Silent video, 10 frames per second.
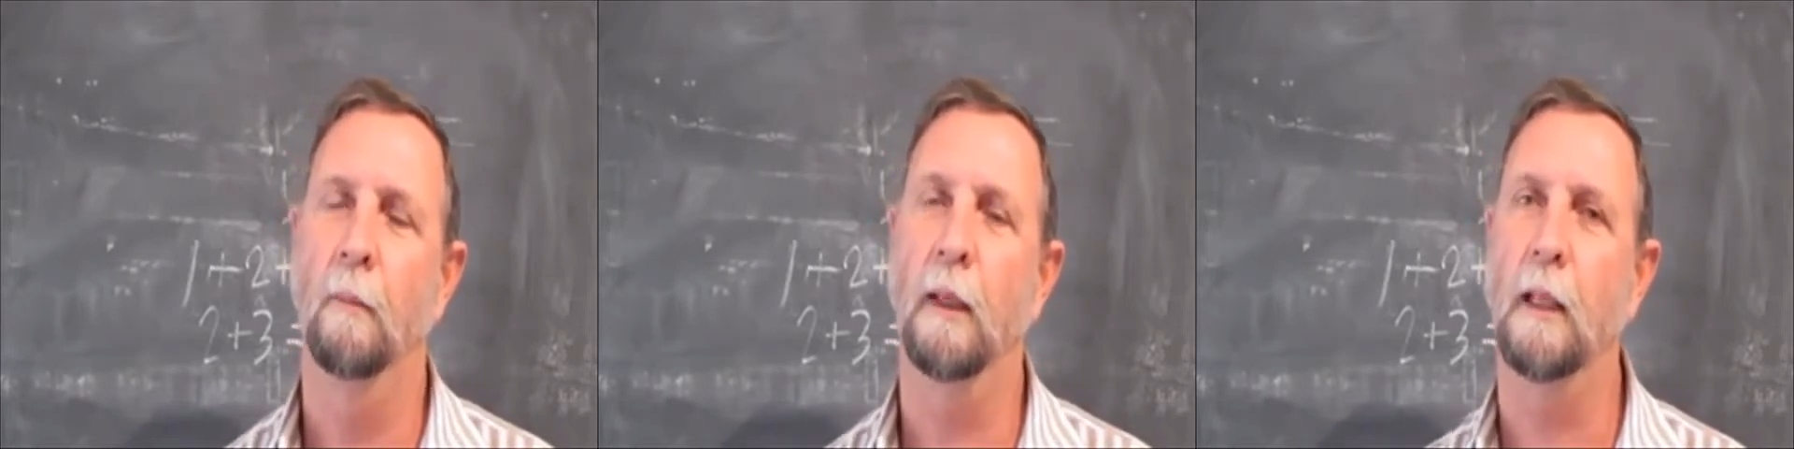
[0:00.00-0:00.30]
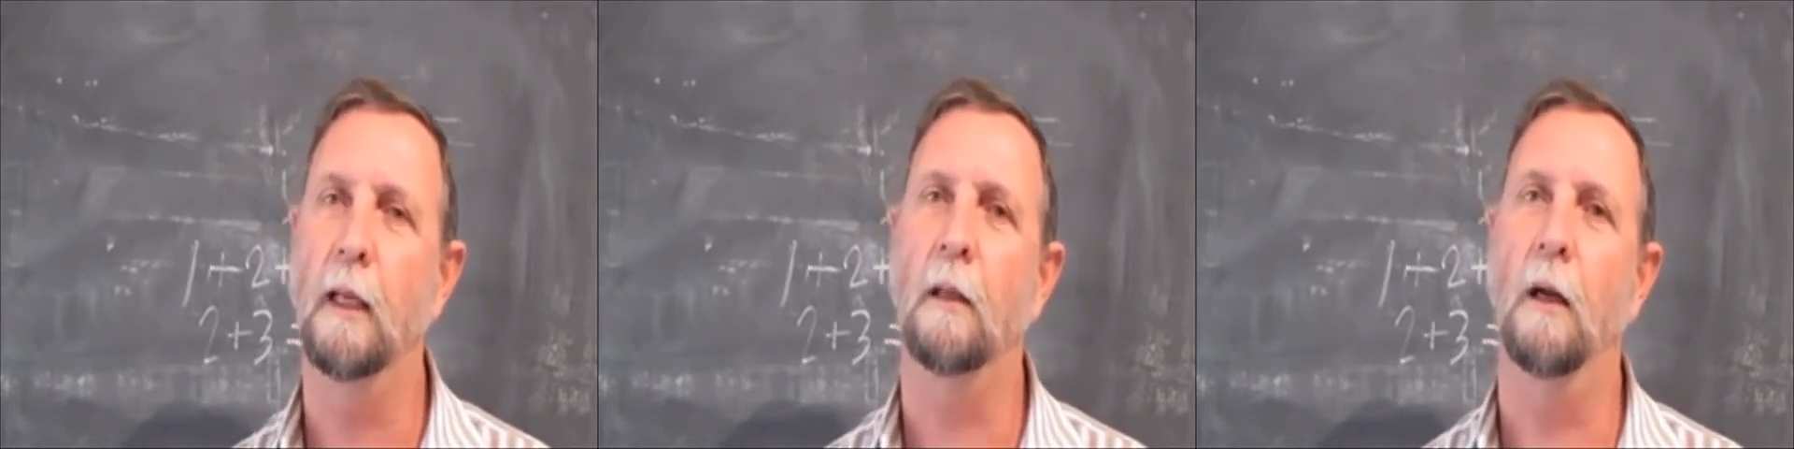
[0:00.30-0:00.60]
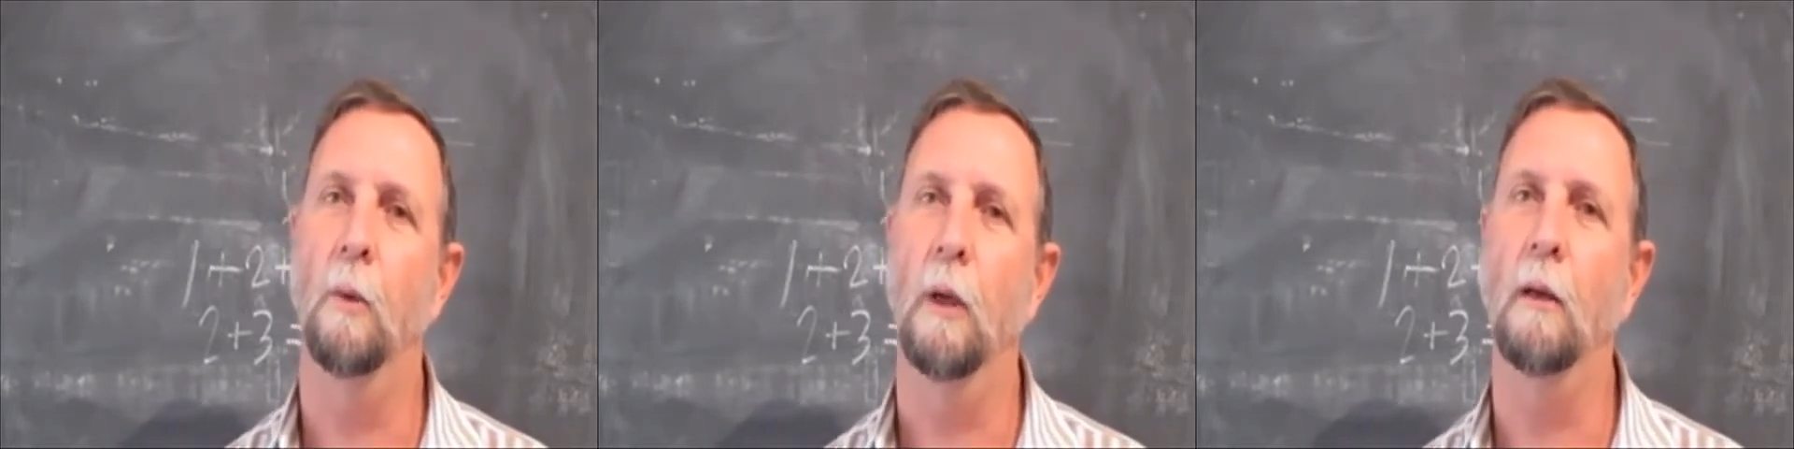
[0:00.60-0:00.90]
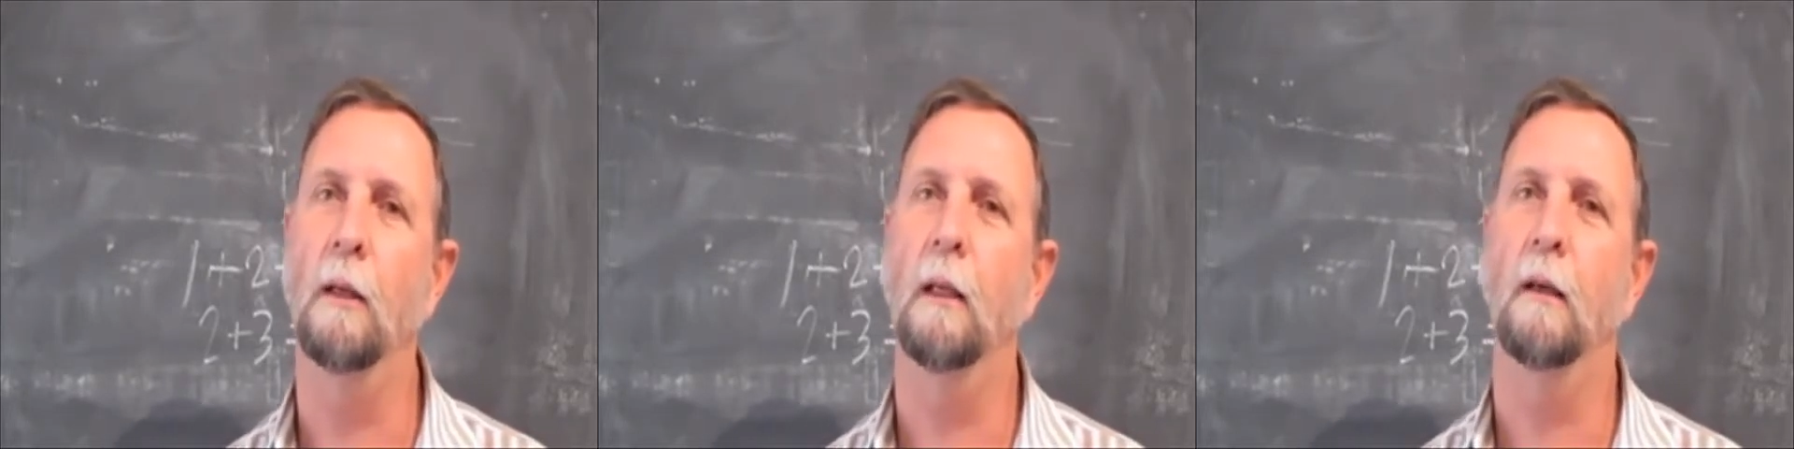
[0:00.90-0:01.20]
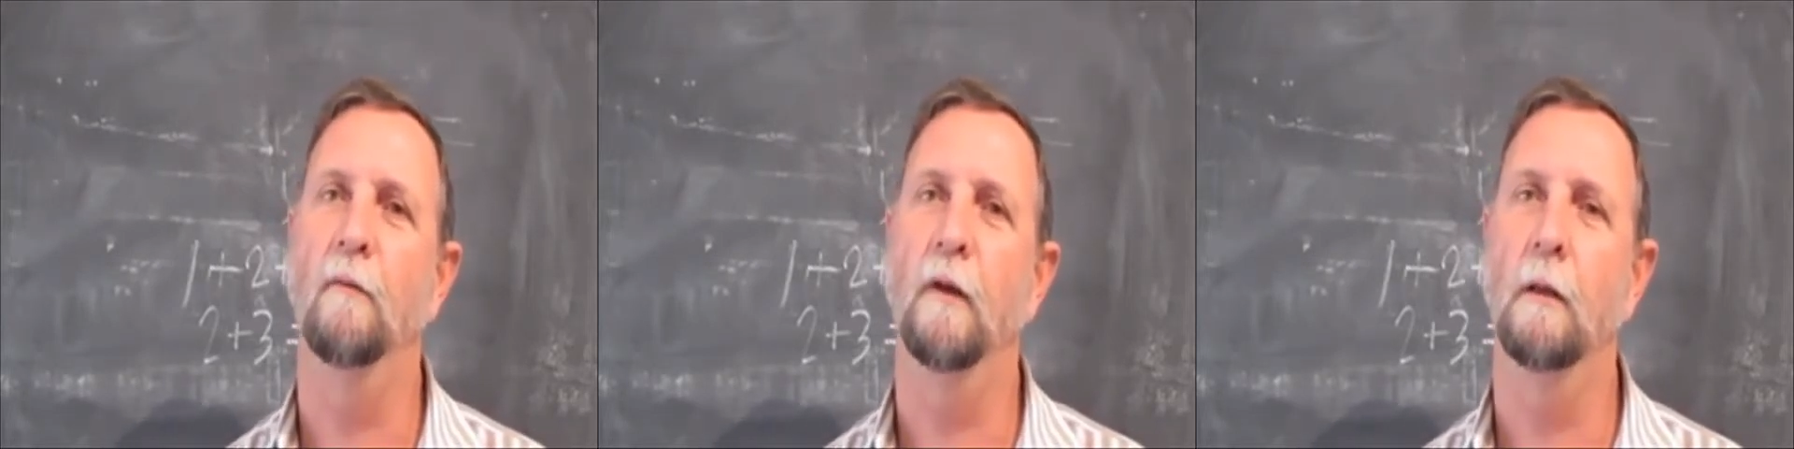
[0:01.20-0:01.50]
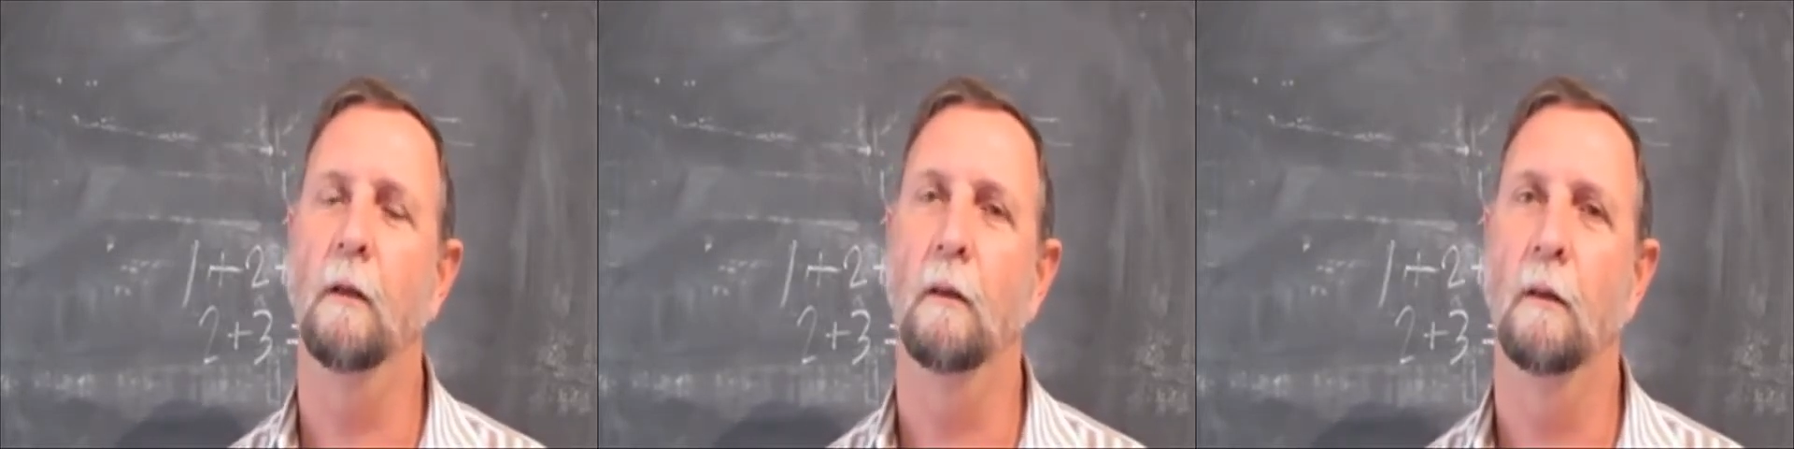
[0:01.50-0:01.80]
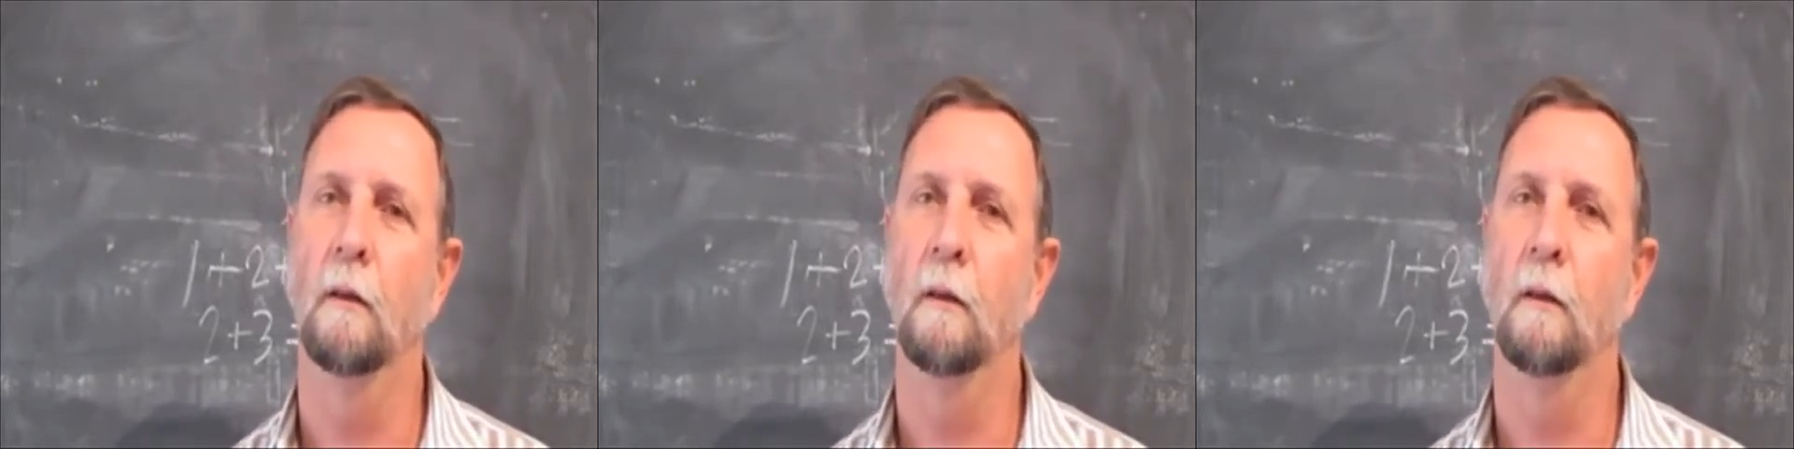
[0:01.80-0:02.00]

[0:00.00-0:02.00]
But that I will only reveal